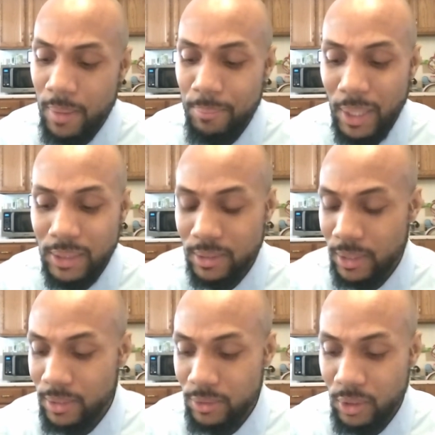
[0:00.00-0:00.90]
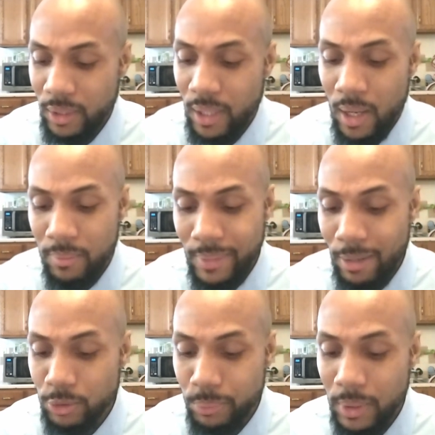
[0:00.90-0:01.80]
basically,
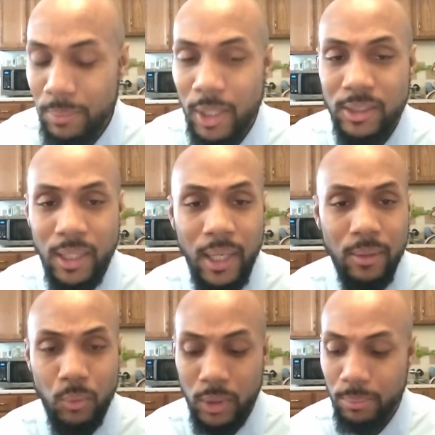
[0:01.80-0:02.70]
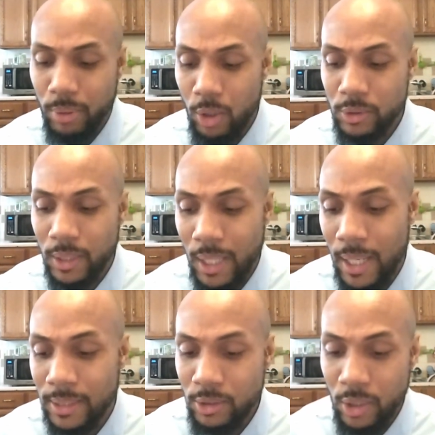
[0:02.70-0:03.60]
that was pretty much it with the pros and
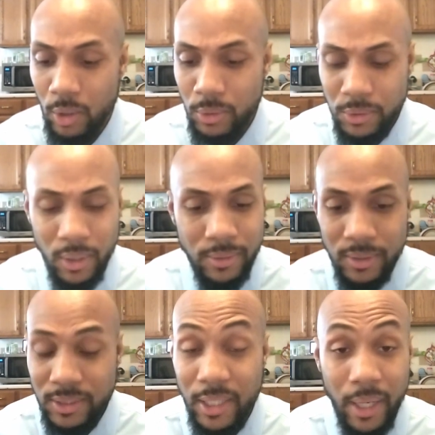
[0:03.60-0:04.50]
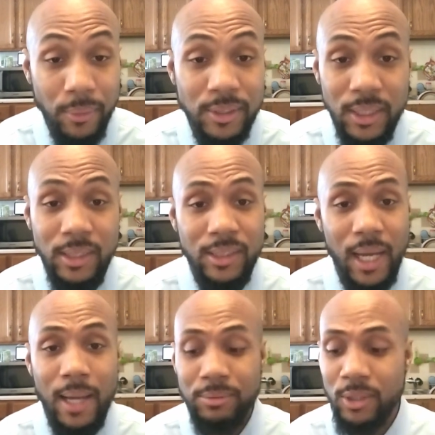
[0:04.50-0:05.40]
cons. It's a guaranteed
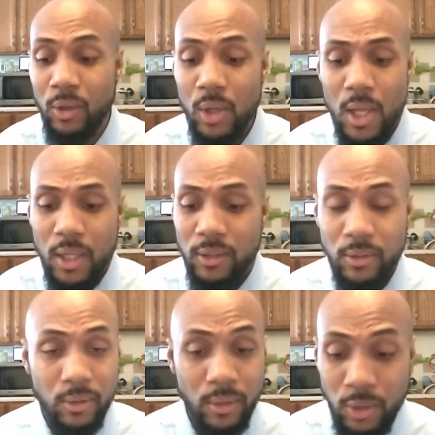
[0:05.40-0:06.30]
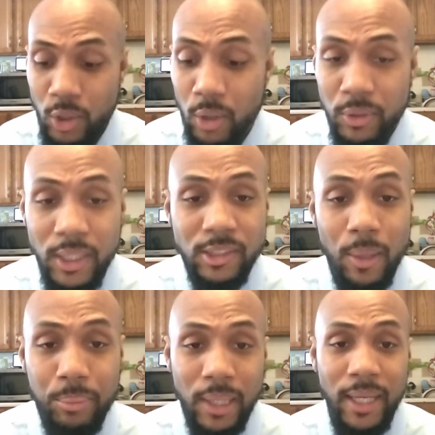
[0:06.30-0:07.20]
job. So, these
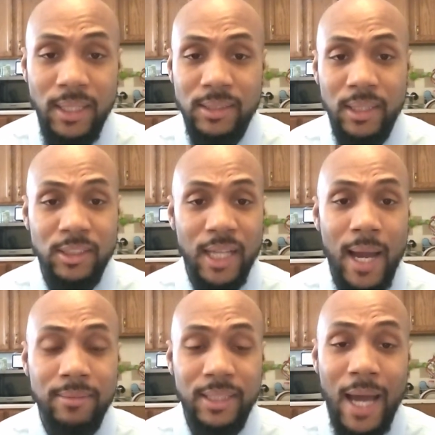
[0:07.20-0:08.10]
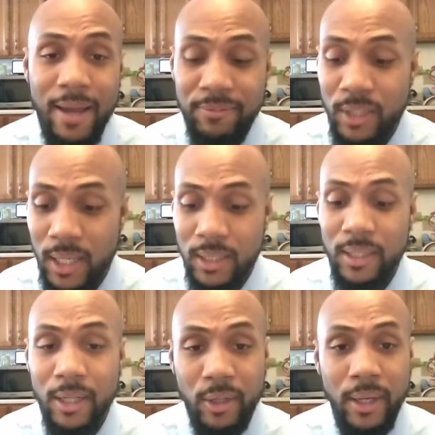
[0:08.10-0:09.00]
are plays and jobs that I've done
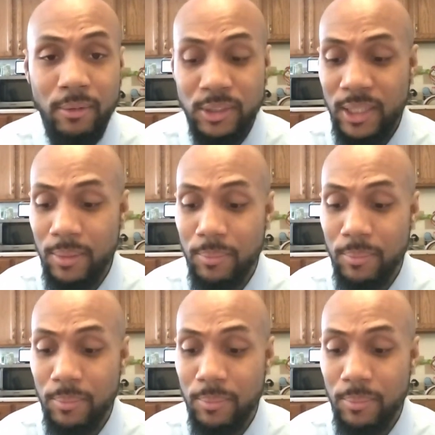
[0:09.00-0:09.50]
and they're guaranteed